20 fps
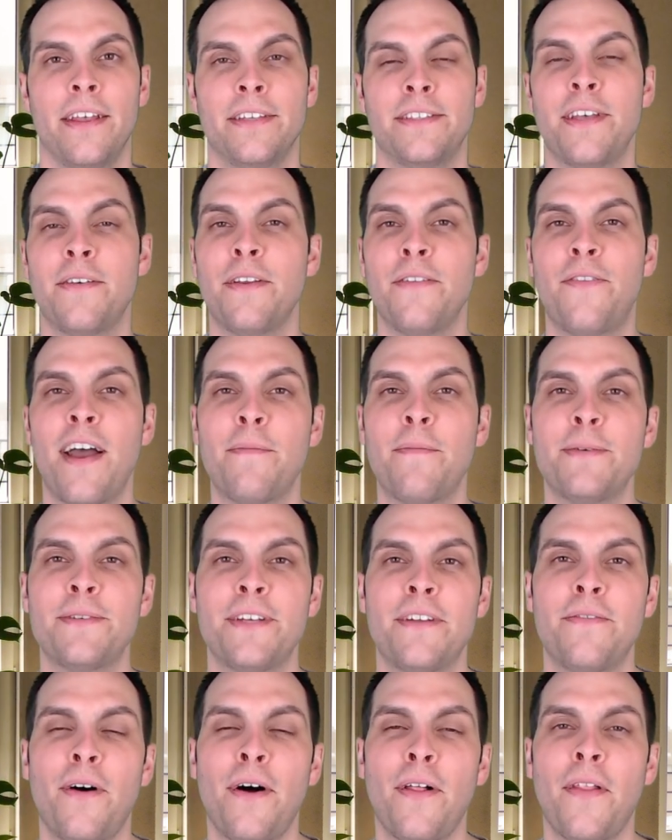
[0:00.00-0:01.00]

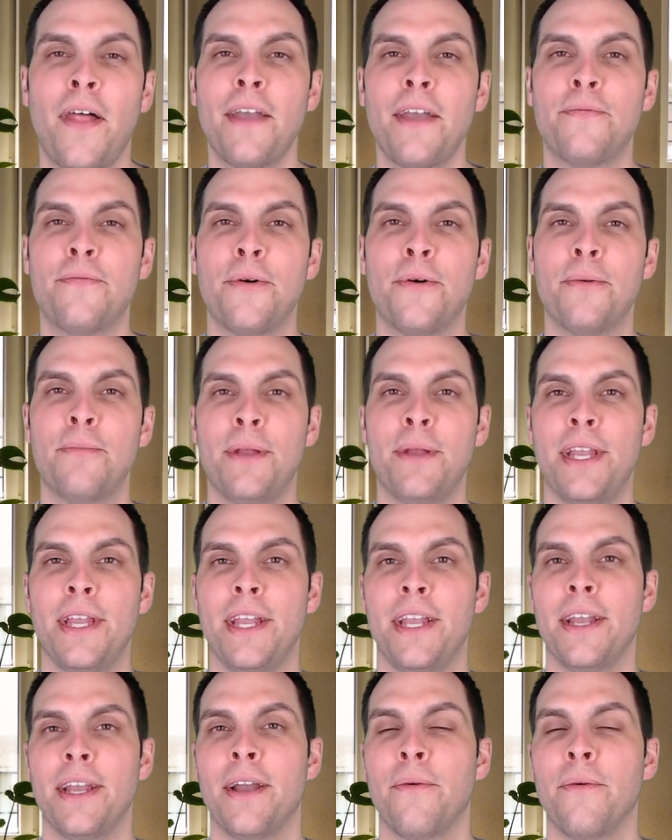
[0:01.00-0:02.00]
75% of all life would
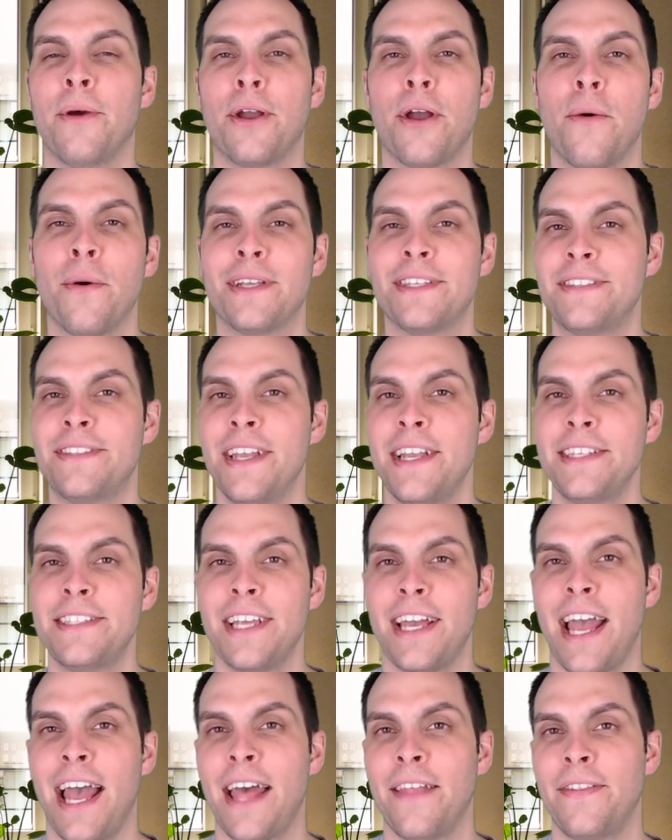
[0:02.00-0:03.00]
be would go extinct
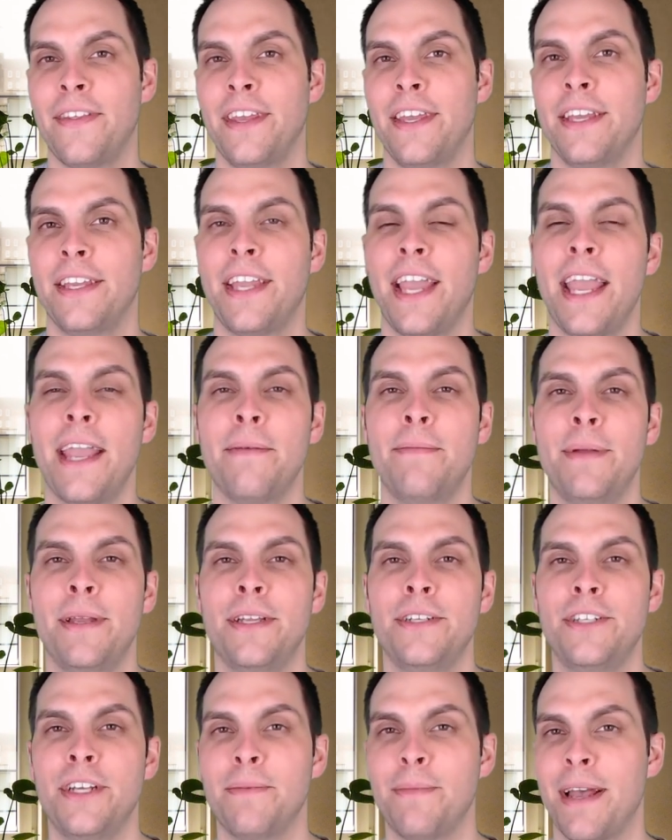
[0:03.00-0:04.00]
at the
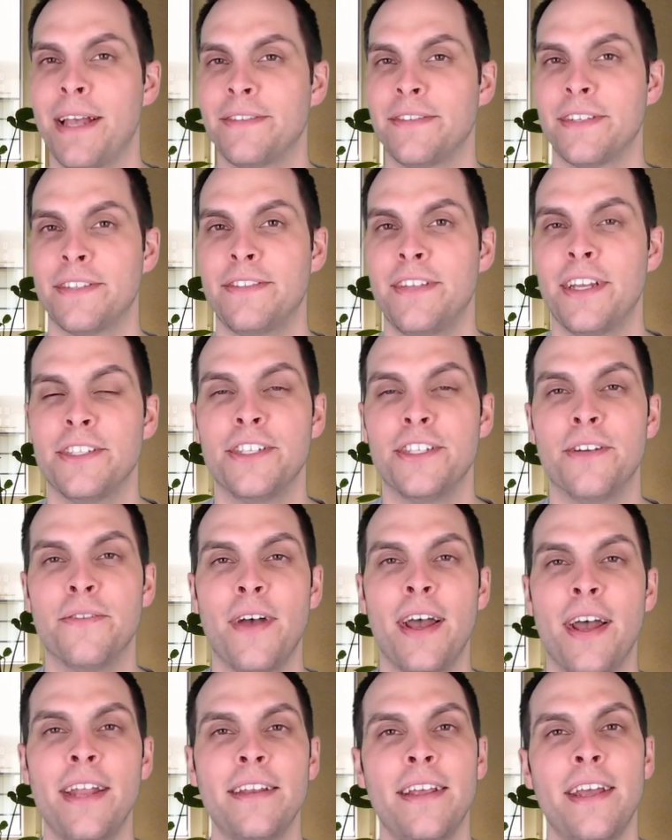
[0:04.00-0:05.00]
KPG mass extinction
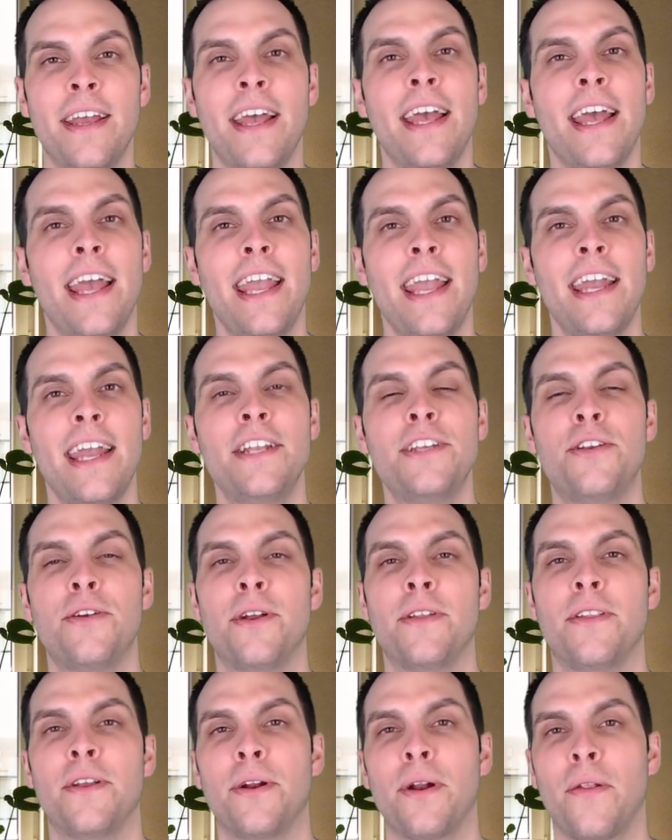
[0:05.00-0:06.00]
event, and
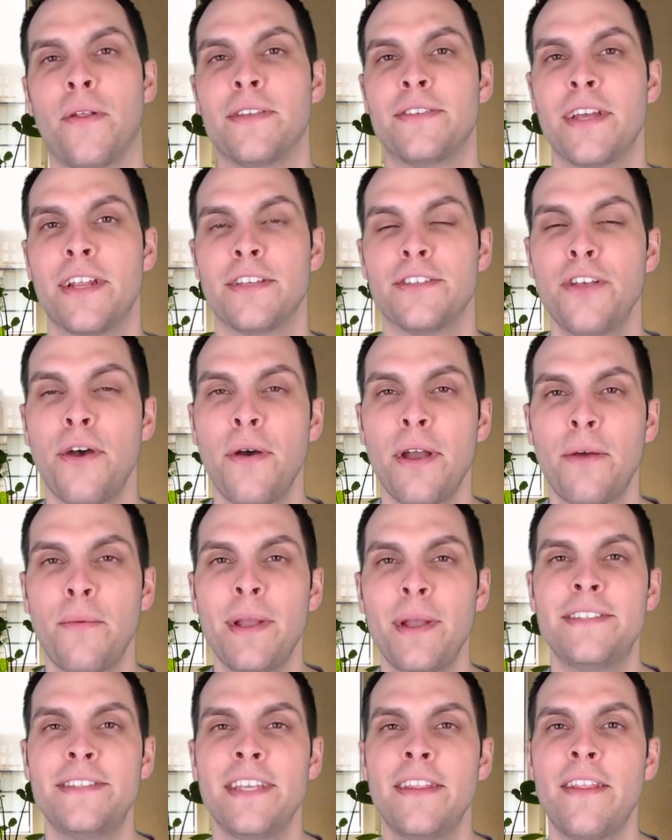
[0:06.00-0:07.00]
during the early Cenozoic,
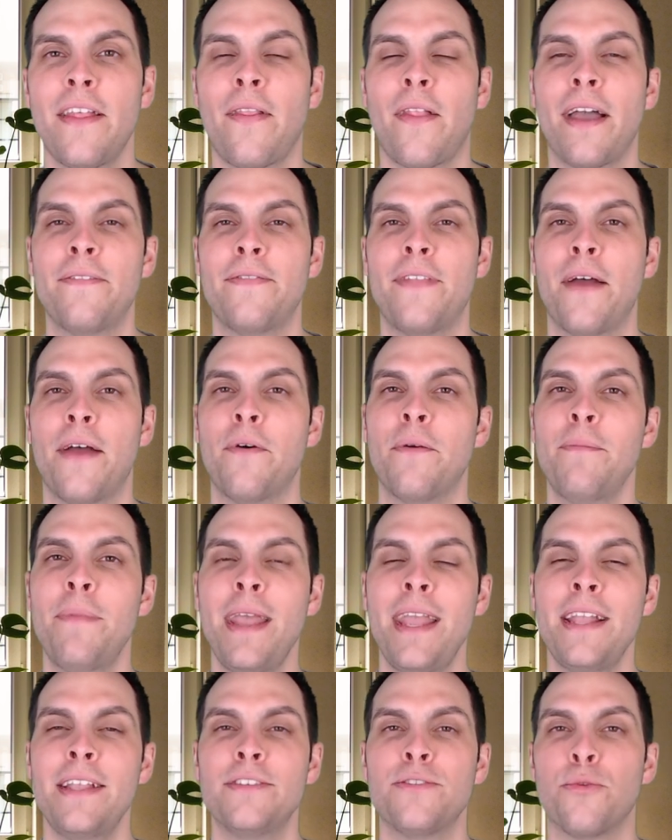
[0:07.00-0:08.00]
we'd see the life that
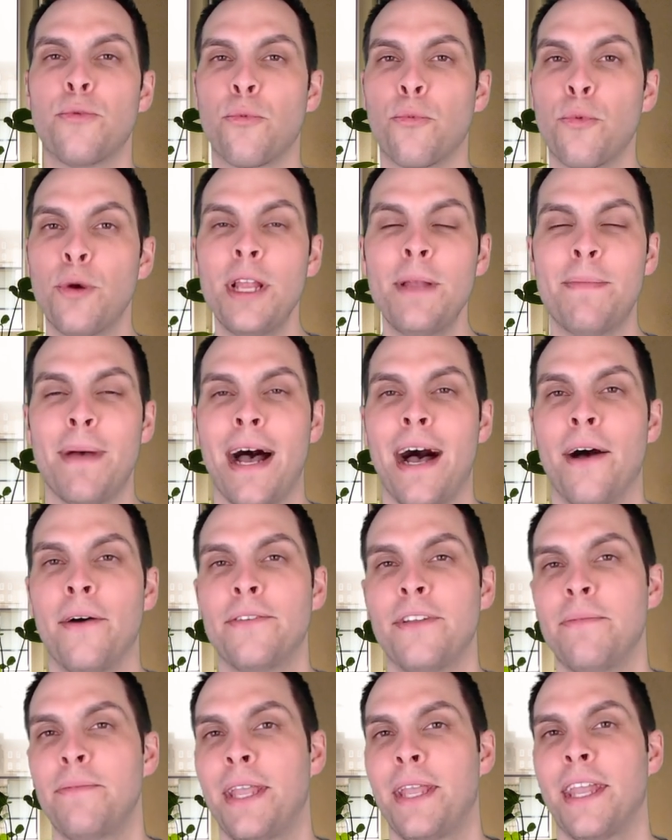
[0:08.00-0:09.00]
remains
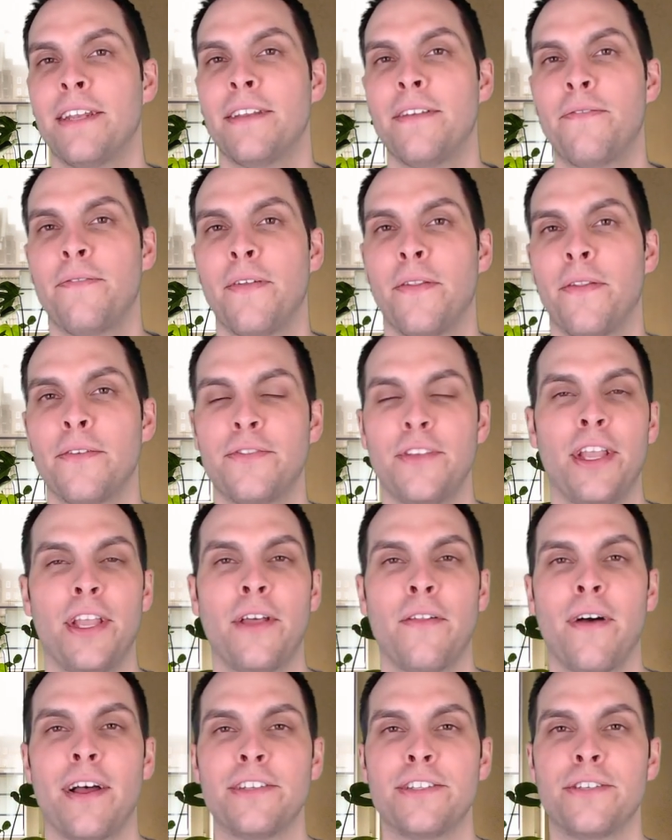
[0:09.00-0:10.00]
rebound and begin to fill those
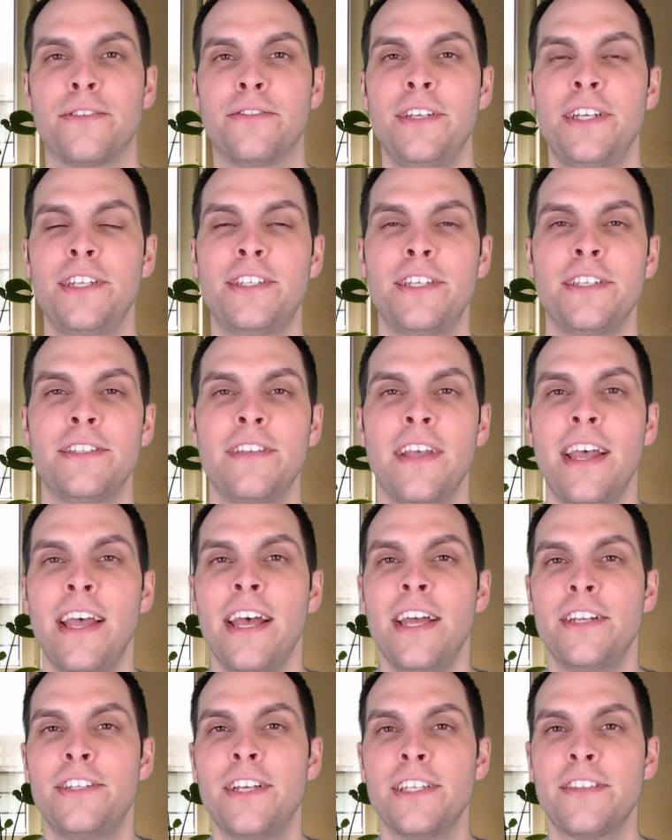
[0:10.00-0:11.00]
ecological niches,
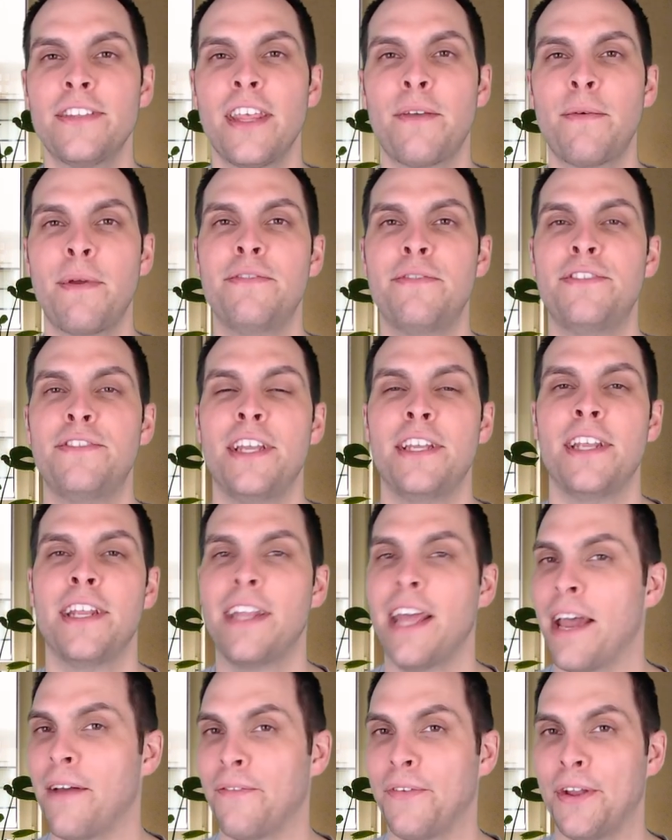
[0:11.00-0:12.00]
just like we've seen in
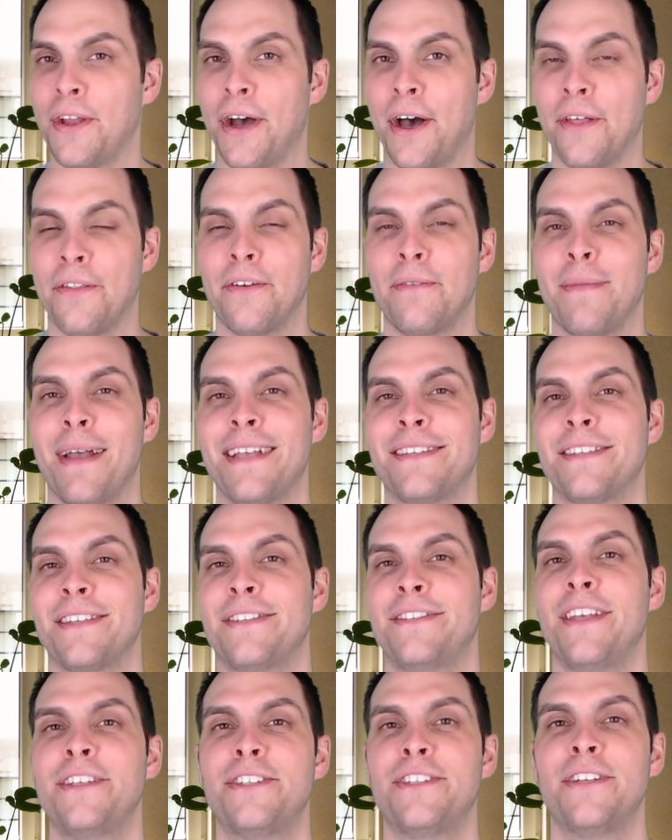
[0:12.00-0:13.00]
every other mass
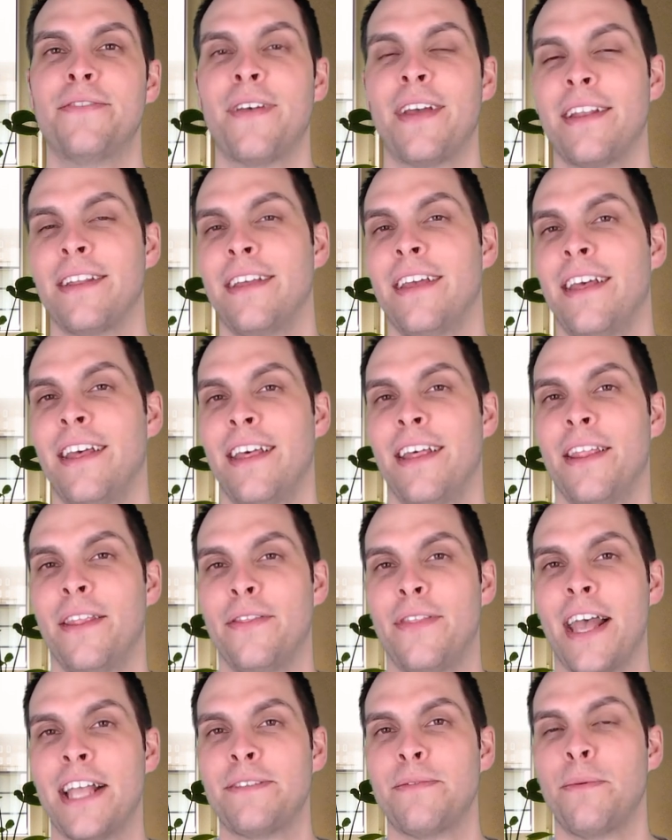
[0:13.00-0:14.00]
extinction event.
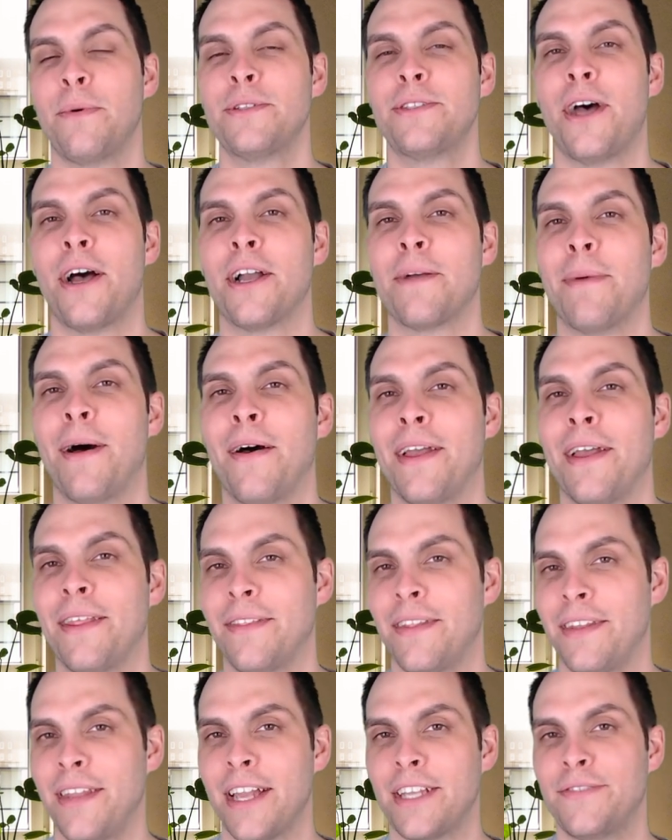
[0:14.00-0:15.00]
That's what we'll talk about in
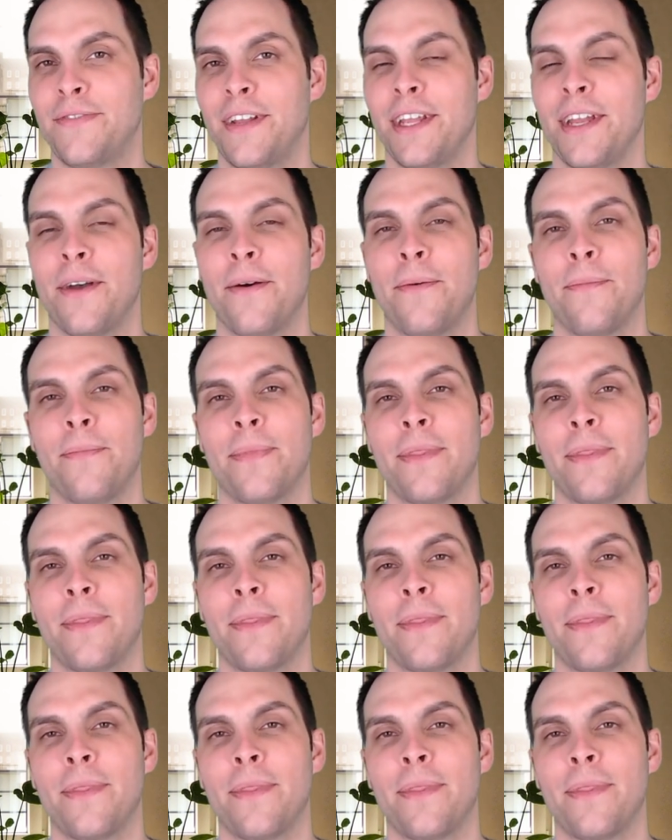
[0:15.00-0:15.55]
the next video.